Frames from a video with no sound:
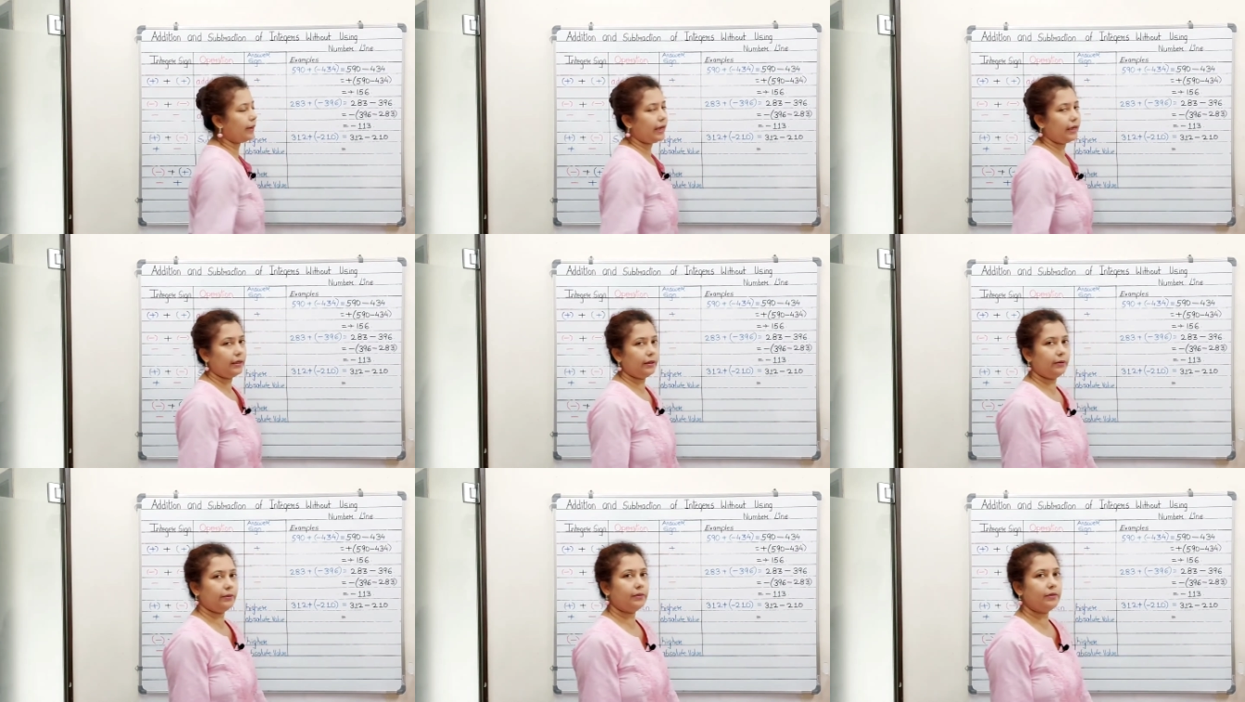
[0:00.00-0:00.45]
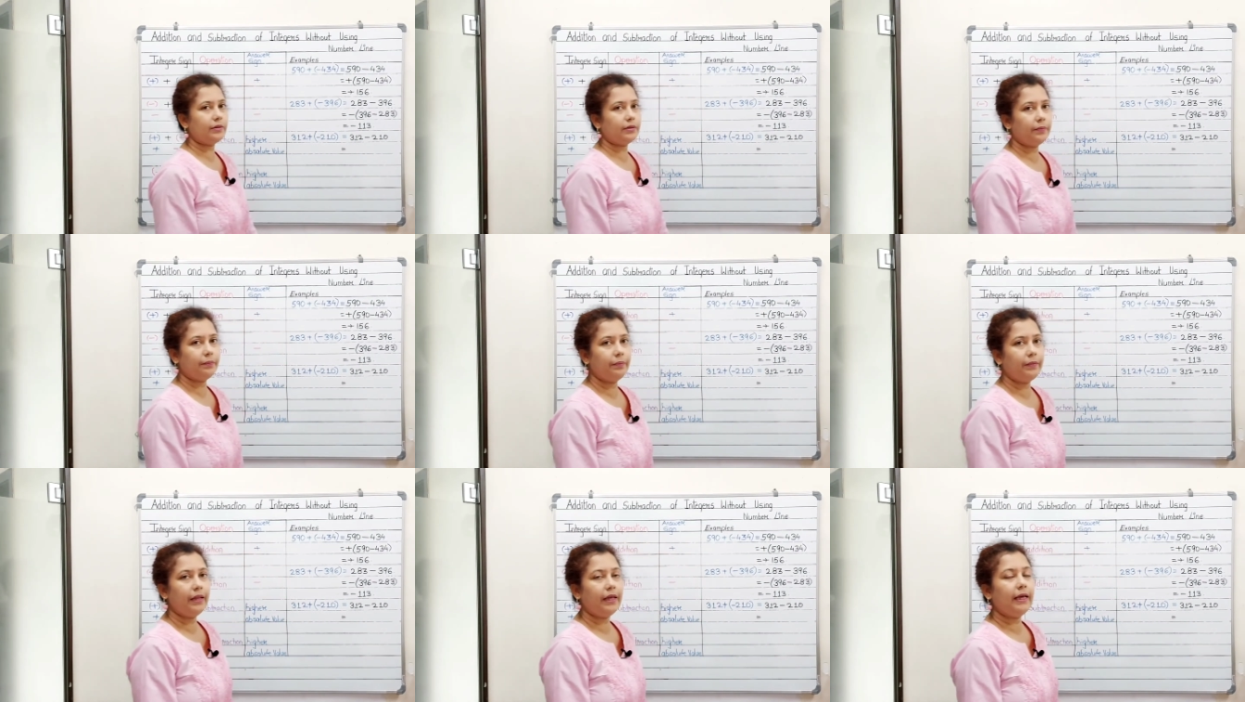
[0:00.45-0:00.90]
values
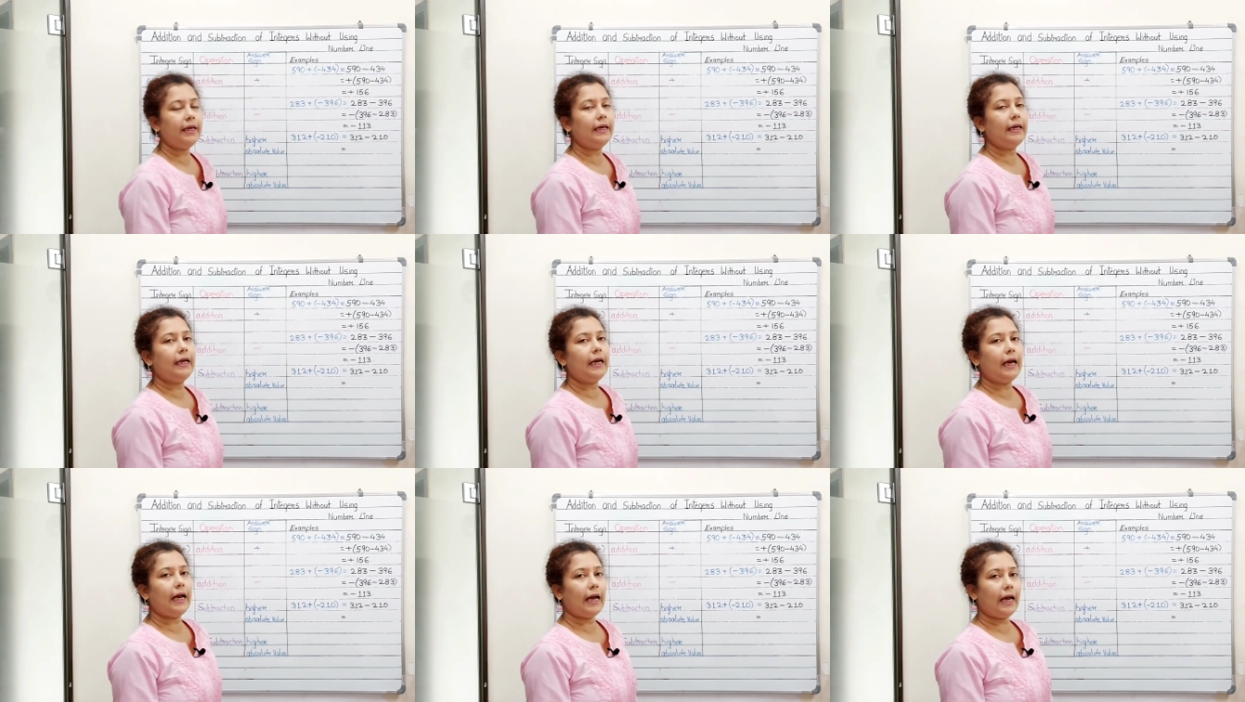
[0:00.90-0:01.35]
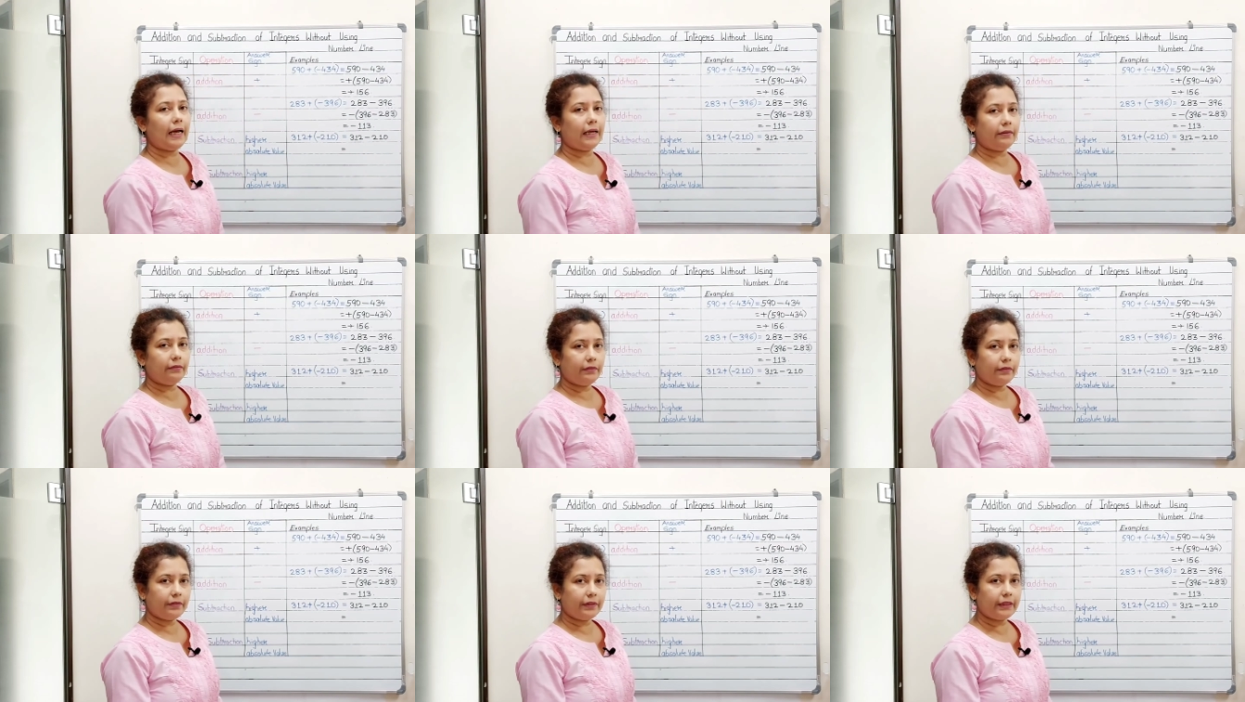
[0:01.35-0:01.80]

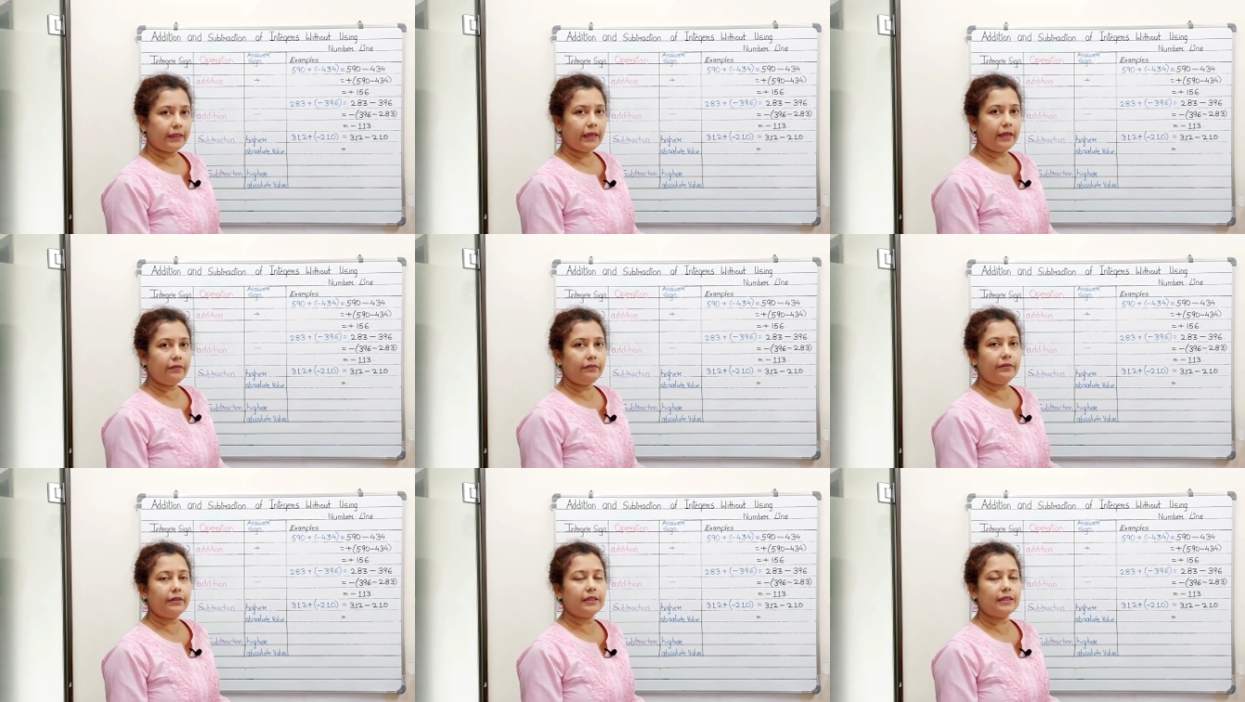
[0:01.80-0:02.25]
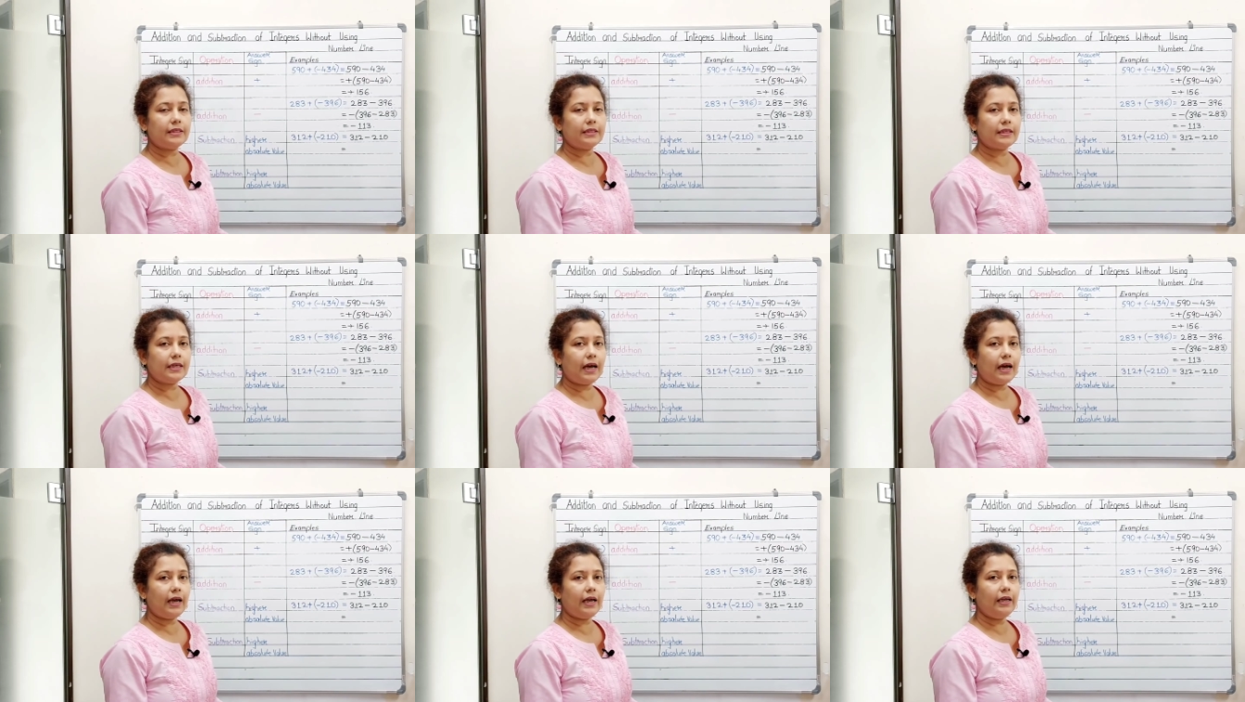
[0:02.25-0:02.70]
and we will get the
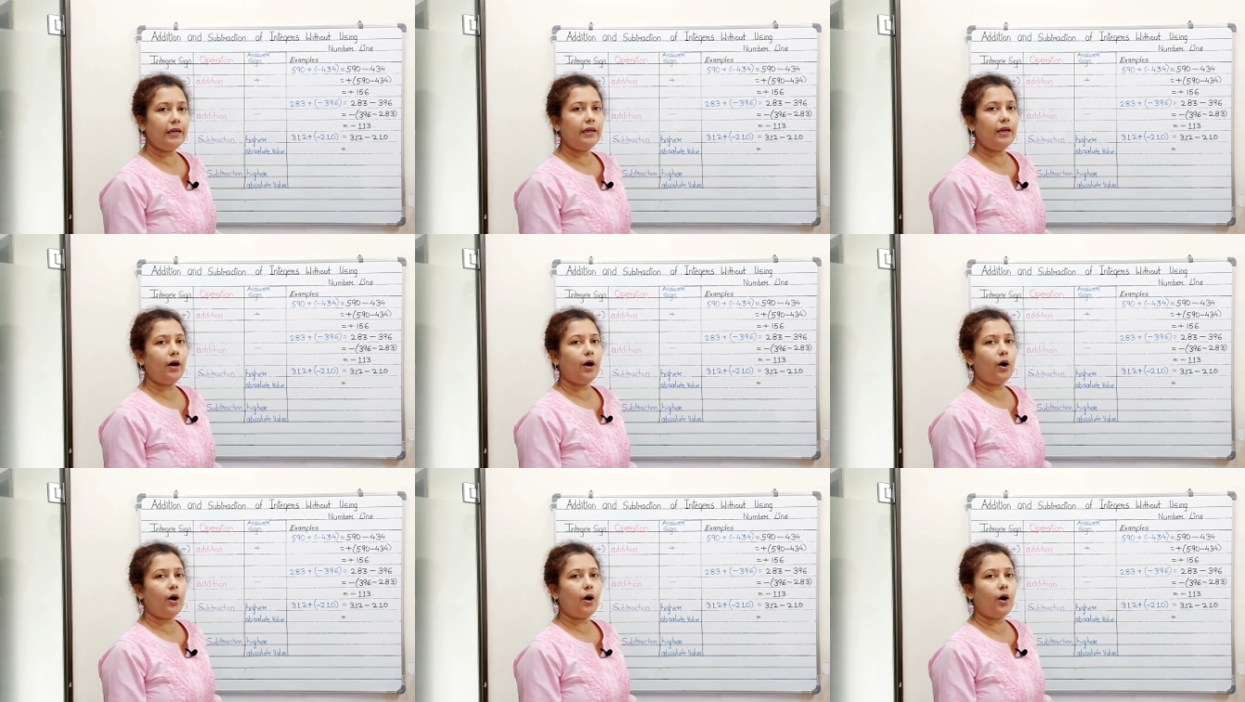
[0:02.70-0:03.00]
sign